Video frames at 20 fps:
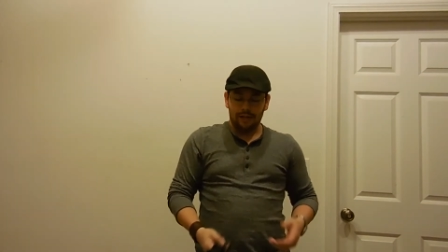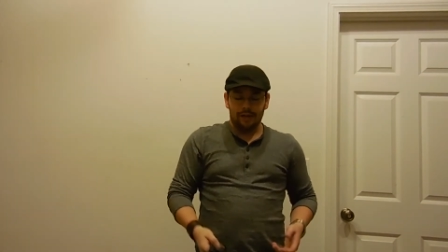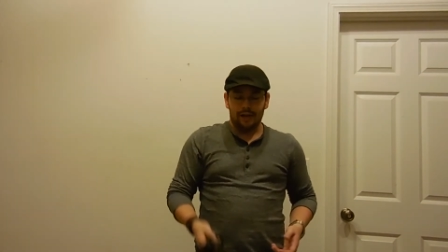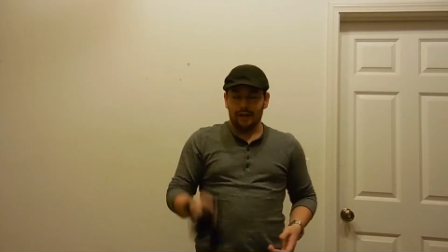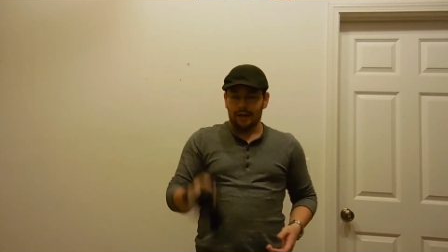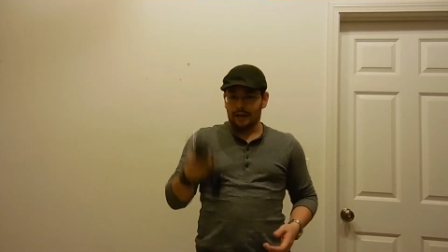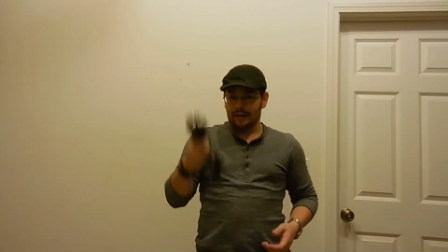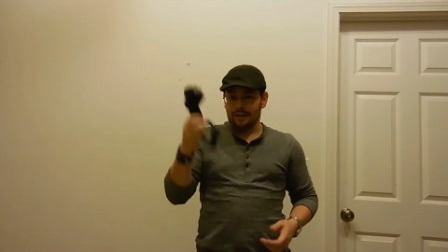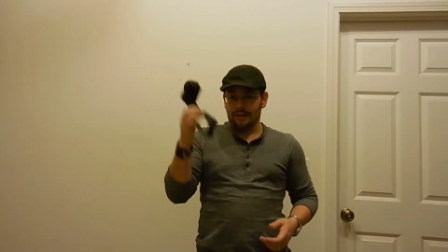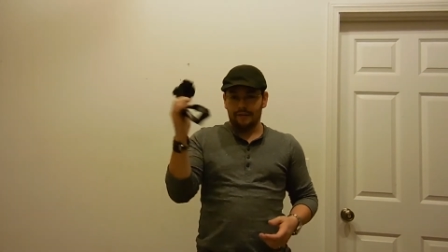
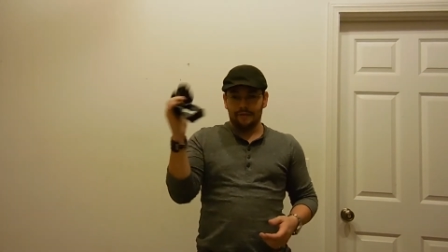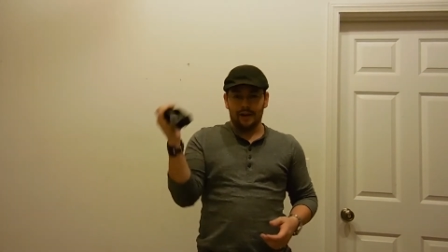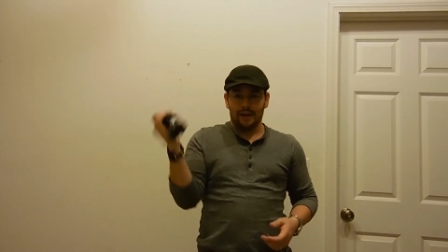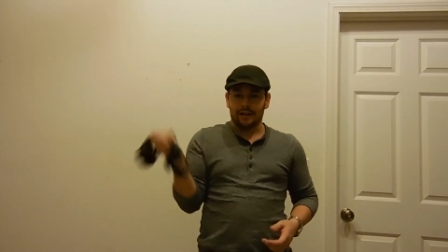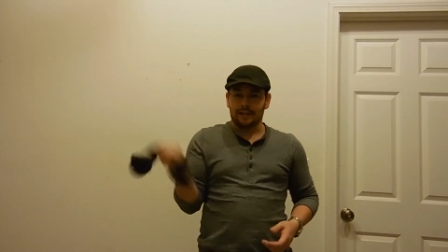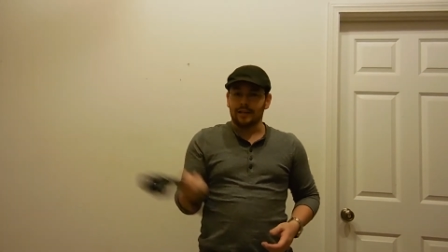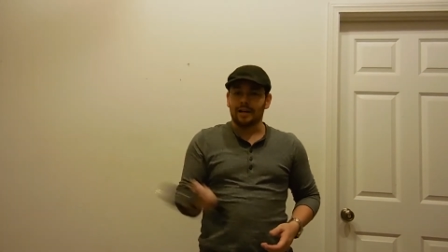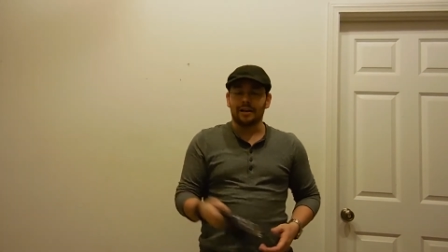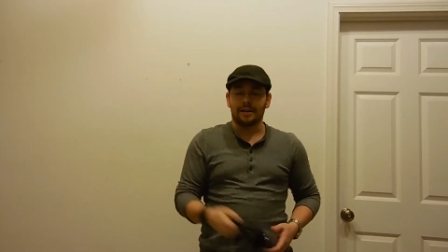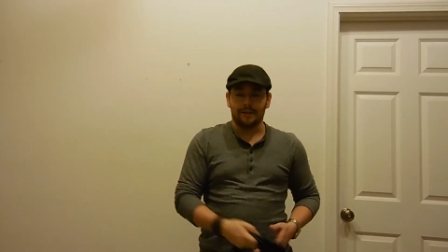They've got a
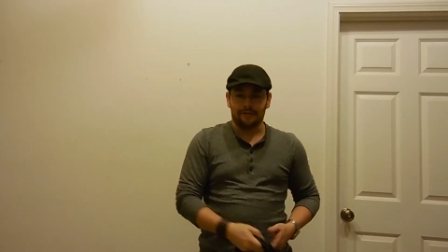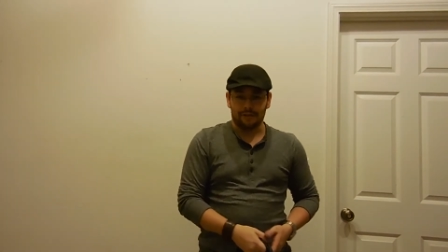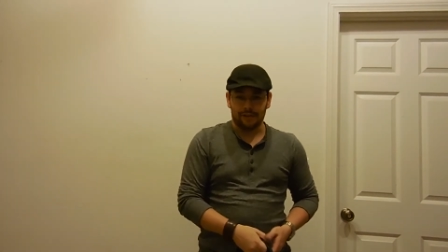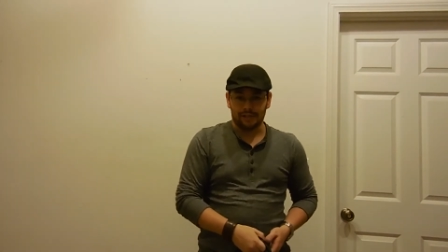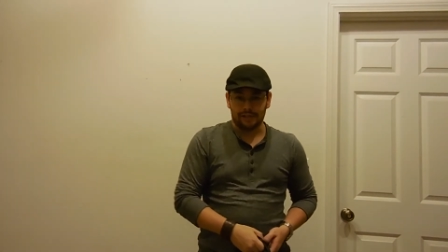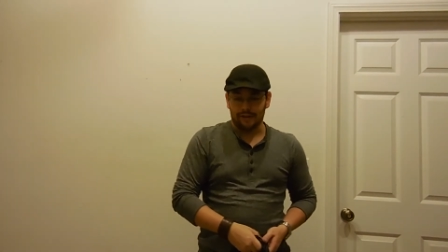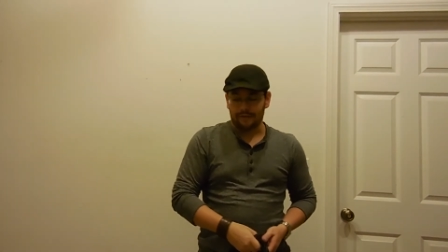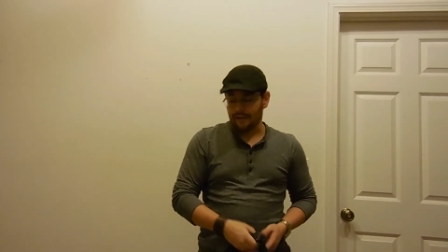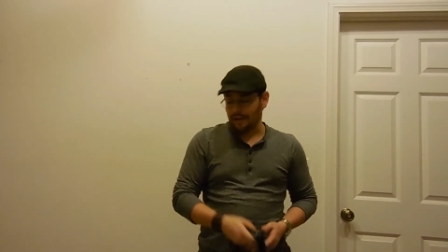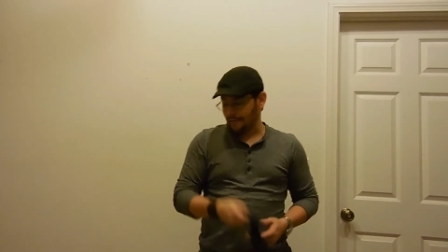ton of different
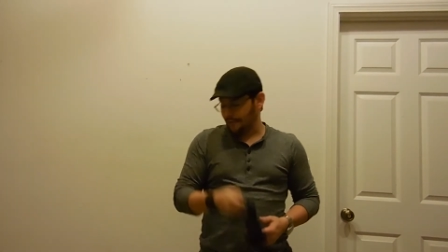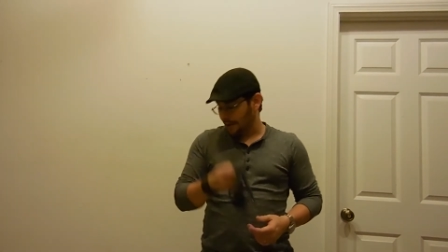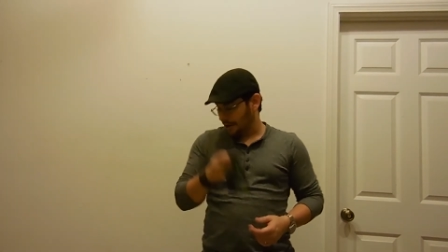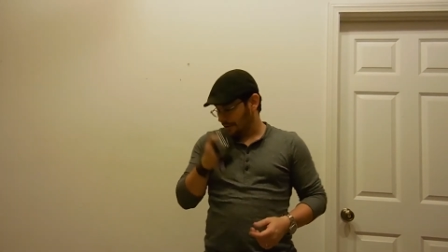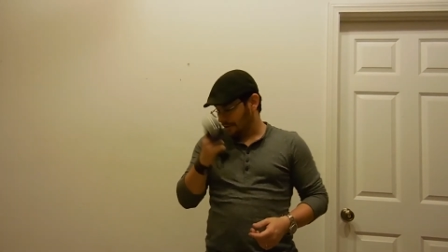stuff out there.